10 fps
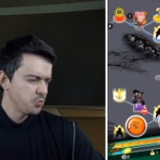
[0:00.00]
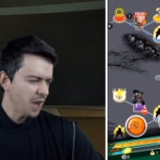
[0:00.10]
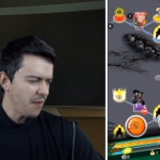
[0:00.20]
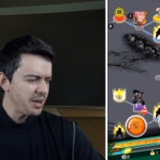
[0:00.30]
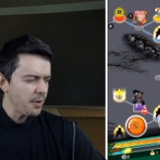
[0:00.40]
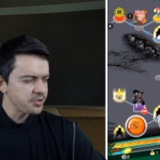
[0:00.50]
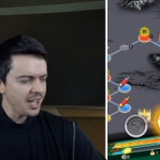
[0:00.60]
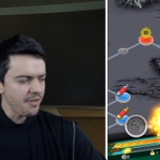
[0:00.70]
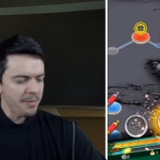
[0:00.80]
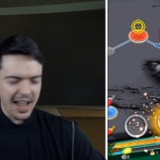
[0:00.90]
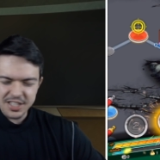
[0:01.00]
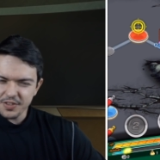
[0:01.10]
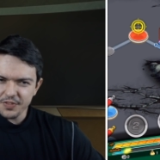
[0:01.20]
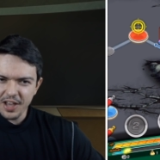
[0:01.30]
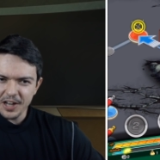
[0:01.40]
I mean, I would still have a
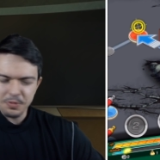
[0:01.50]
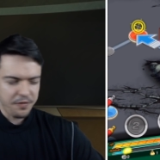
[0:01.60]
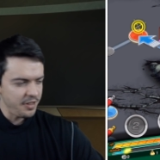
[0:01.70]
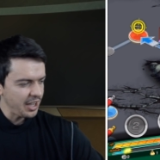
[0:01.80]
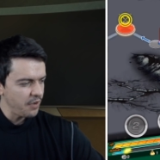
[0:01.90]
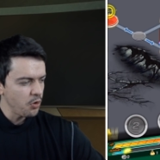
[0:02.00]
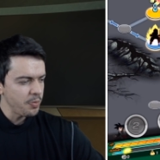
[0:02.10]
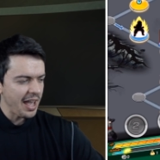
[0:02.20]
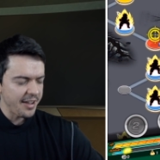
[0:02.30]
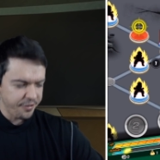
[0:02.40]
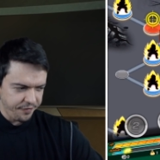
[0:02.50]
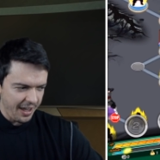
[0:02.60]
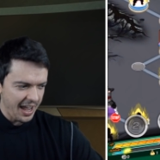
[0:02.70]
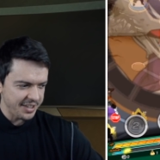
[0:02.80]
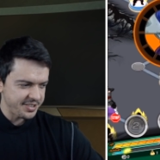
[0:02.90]
massive advantage, but I feel like it wouldn't be as
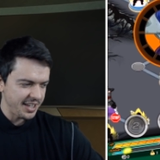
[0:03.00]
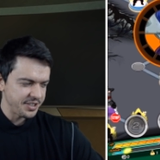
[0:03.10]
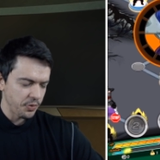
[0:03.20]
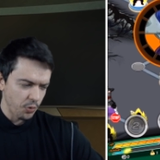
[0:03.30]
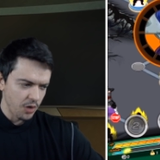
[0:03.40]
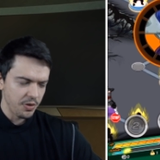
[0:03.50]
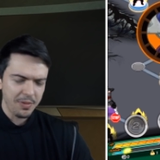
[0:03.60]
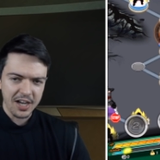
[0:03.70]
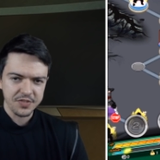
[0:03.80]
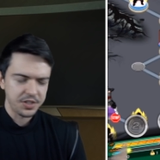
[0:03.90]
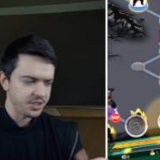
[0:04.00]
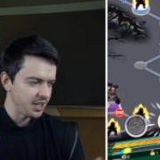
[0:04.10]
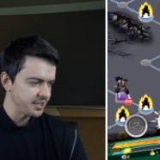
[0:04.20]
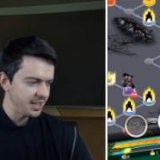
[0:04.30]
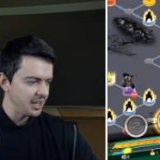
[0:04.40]
fast as it would with Majin Vegeta,
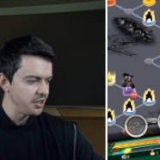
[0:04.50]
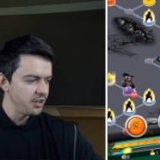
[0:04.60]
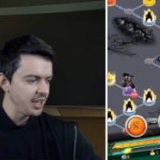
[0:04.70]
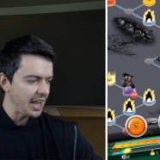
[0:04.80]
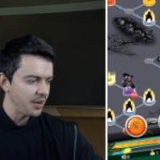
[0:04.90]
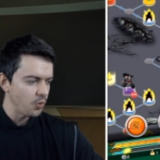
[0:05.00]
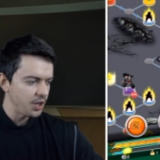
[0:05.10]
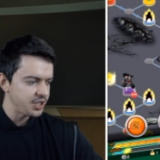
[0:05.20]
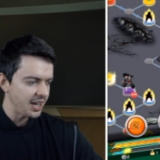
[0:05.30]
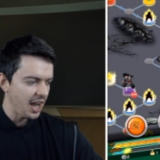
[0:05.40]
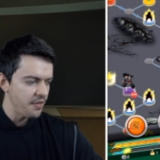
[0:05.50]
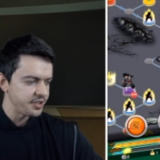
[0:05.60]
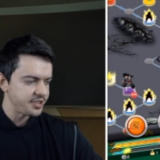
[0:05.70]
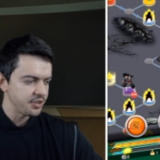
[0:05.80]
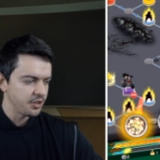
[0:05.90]
because, like, literally I can one-shot every
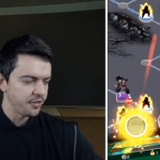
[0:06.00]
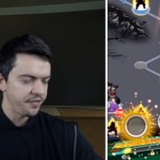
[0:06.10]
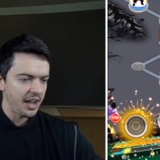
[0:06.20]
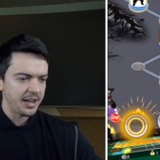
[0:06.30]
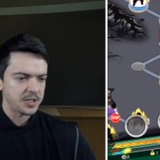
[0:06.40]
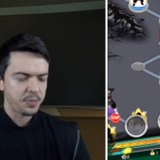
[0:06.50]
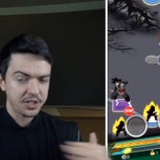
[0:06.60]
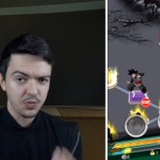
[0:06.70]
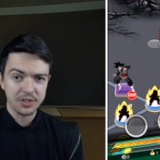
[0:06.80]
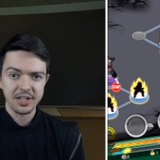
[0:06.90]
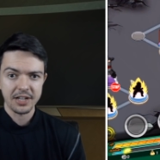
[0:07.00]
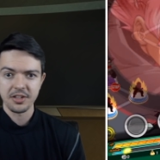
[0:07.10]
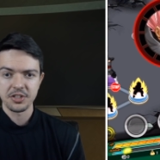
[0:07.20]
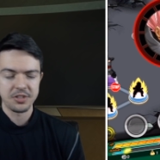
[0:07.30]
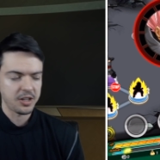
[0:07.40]
single event, especially once I get
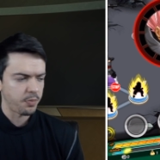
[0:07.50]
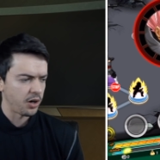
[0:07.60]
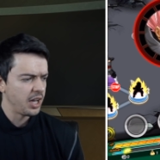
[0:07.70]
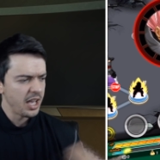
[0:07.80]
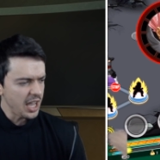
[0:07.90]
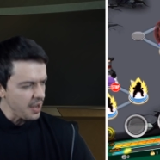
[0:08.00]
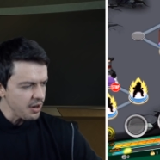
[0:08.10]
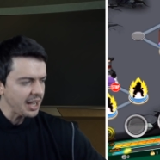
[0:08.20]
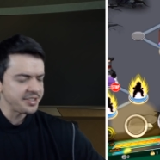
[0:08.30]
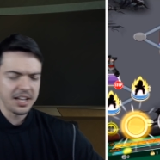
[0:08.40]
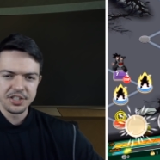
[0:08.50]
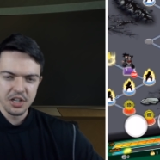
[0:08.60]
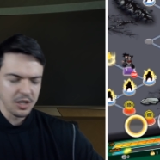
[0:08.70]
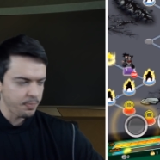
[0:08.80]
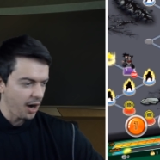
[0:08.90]
to the strength part. Even against the
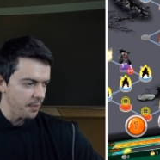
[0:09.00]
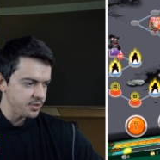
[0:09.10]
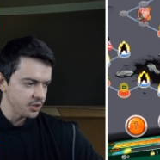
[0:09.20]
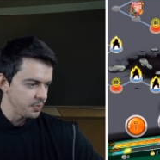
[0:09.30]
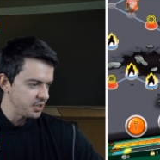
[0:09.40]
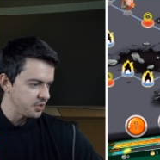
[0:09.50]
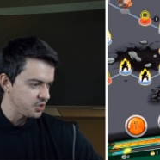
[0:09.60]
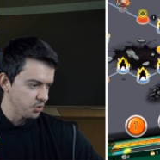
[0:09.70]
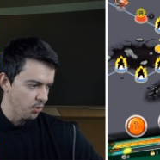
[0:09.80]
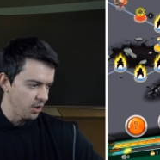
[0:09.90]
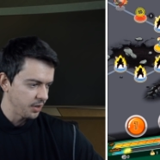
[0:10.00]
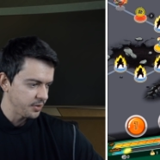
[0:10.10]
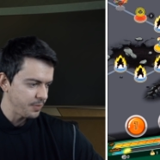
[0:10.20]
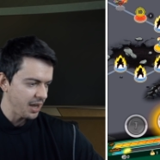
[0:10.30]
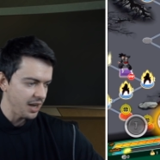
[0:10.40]
agility part, I'm still going to be destroying
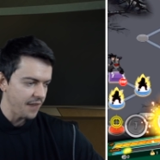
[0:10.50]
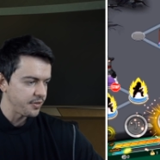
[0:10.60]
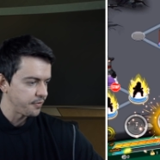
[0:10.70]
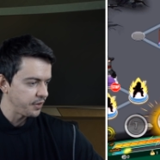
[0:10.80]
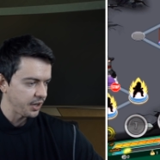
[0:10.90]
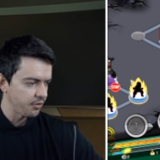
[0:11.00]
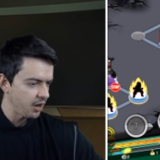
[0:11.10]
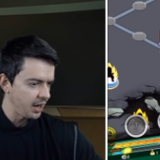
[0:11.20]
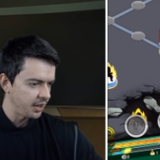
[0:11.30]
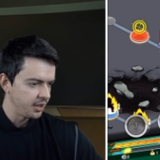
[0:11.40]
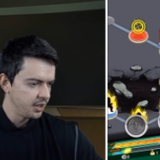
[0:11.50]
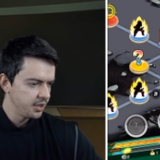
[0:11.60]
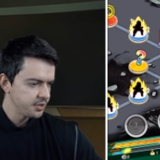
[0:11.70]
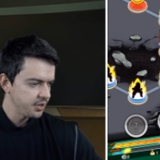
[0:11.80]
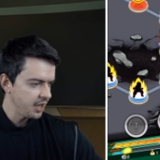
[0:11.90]
this man left and freaking right.
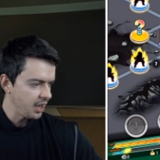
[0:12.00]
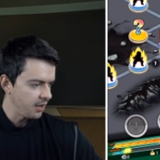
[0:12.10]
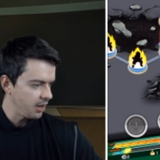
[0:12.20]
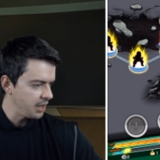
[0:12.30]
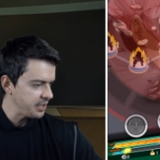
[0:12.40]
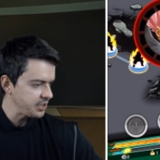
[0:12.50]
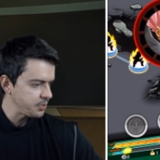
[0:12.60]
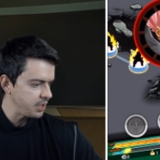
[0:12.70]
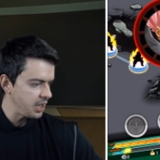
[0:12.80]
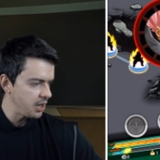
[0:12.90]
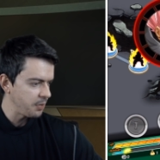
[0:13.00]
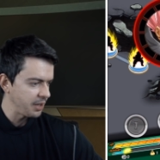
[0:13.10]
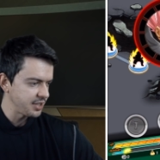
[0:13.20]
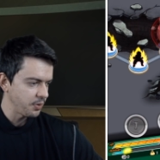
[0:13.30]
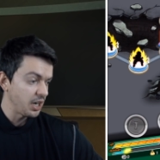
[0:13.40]
So, yeah. All right, let's get some key here,
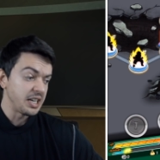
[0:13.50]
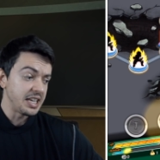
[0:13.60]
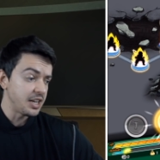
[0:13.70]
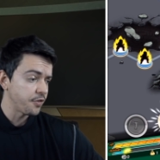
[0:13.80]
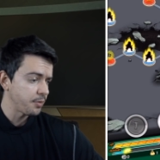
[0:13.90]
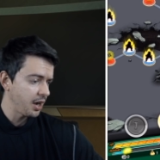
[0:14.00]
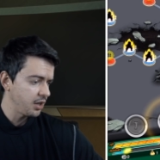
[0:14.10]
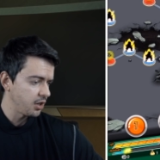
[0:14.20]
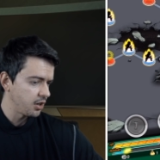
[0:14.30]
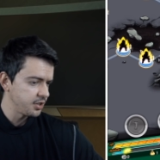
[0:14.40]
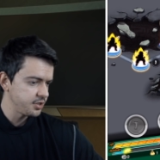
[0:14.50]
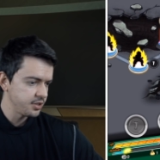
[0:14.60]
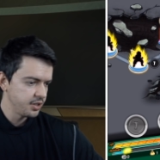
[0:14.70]
because I'm going to need it for my LRs.